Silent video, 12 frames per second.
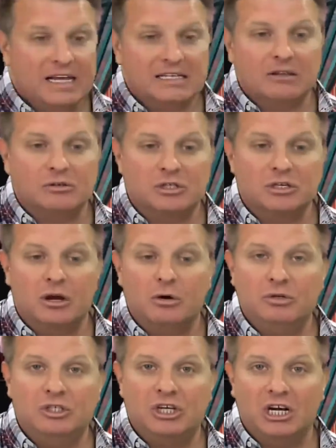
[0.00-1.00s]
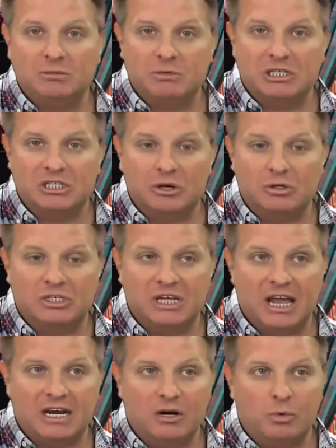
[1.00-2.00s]
is that there's no judgment
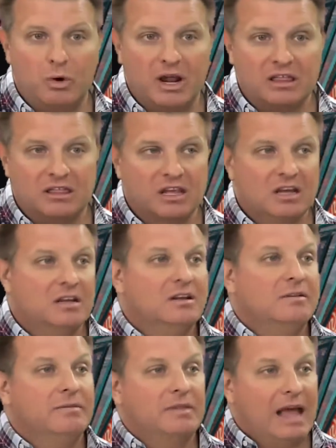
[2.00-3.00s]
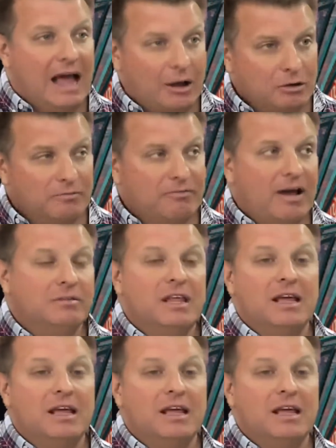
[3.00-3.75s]
associated with how you found